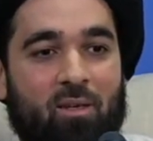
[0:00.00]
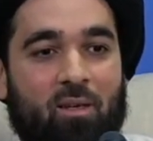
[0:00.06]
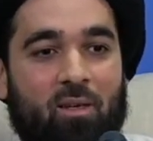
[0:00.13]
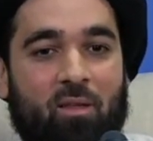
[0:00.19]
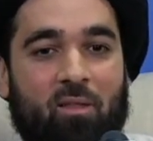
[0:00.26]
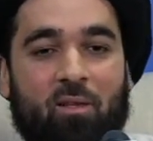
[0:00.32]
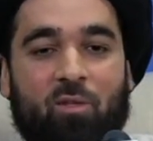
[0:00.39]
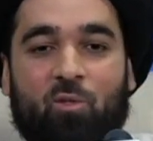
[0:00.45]

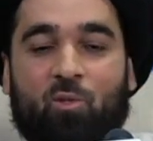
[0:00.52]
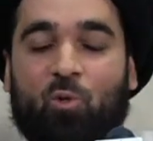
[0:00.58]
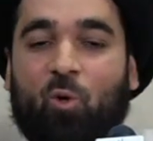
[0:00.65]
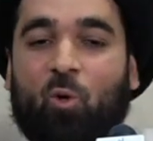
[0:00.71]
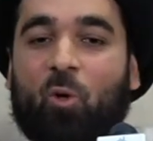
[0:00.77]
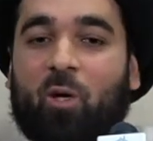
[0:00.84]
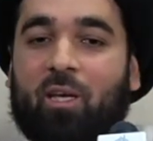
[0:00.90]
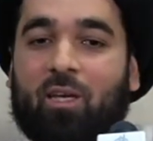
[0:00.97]
This
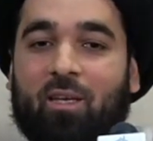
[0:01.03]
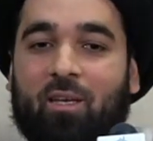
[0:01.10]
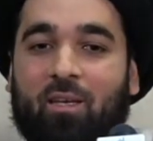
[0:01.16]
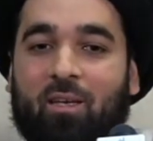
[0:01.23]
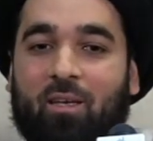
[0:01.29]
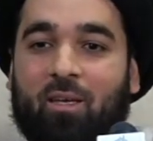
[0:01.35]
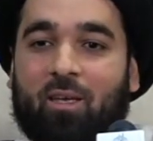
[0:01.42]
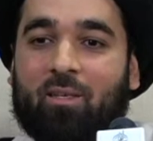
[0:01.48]
joy
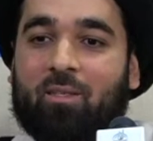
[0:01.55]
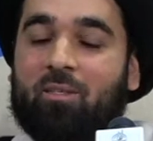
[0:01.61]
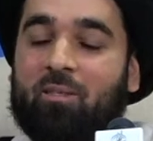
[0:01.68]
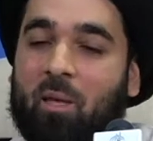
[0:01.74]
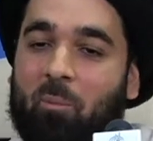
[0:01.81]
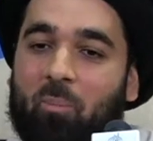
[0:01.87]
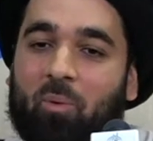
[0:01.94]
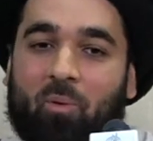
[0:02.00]
is
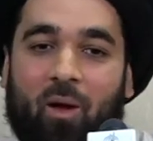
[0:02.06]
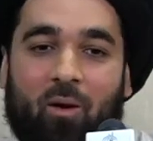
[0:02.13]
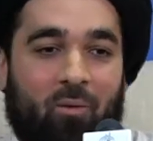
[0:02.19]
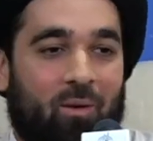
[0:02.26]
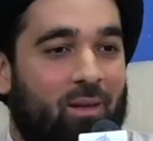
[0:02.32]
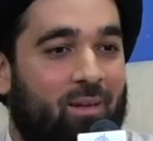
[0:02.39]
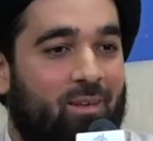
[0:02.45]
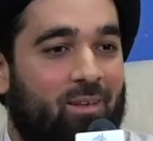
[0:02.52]

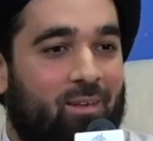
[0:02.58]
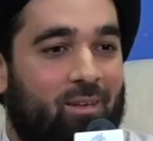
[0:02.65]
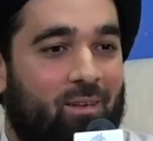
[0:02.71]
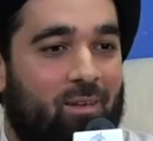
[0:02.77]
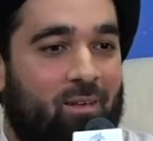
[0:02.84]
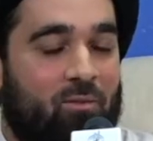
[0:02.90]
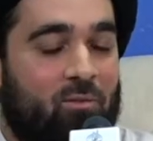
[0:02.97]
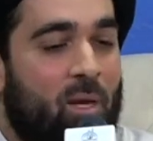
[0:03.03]
temporary.
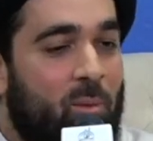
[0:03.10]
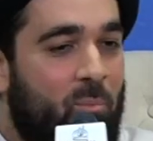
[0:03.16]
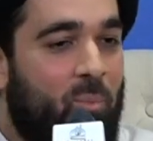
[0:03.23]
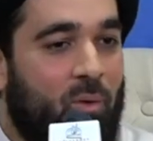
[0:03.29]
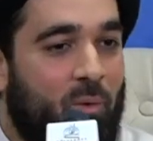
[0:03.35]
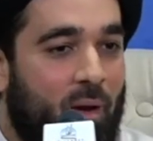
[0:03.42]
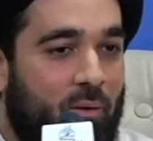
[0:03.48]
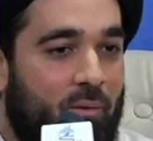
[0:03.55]

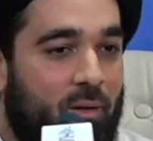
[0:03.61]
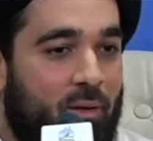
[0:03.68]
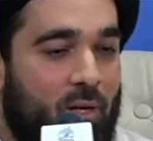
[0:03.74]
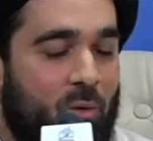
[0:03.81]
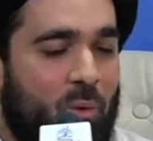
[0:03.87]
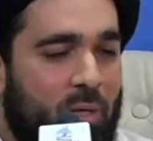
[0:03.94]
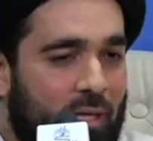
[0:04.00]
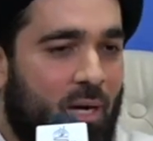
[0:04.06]
Temporary. It
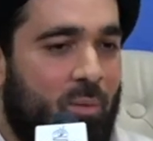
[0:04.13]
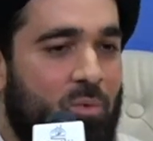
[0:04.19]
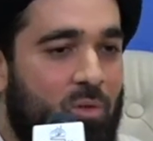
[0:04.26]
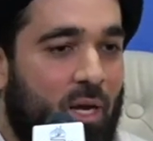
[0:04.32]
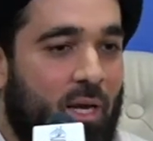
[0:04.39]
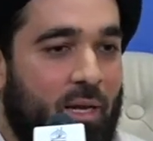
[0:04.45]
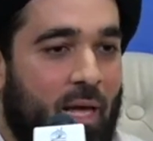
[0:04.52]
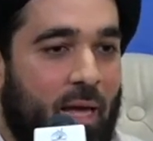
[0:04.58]
will come
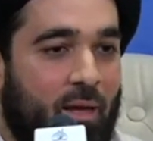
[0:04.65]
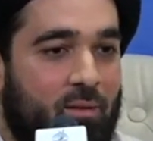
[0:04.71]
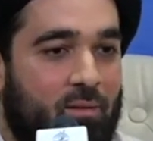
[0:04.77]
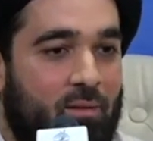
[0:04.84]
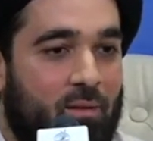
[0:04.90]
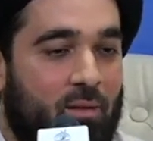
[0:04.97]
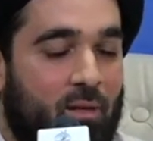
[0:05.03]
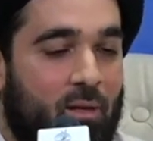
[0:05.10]
to an
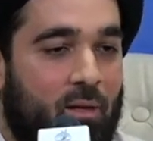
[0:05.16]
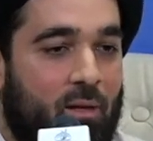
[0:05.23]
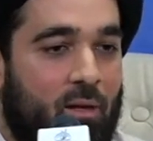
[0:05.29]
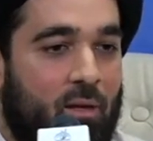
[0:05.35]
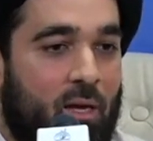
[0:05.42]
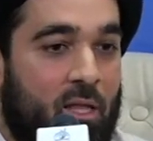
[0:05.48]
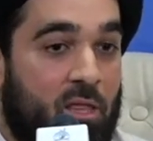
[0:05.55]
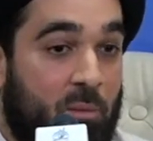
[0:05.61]
end.
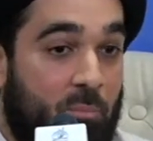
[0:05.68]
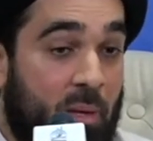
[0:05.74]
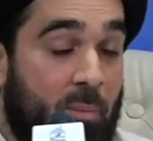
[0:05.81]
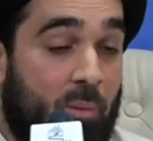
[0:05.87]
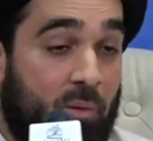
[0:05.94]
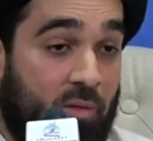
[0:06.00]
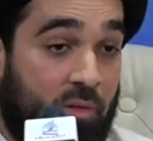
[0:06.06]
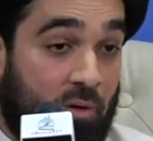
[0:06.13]
And the
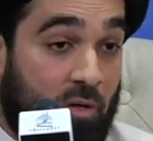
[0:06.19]
people that are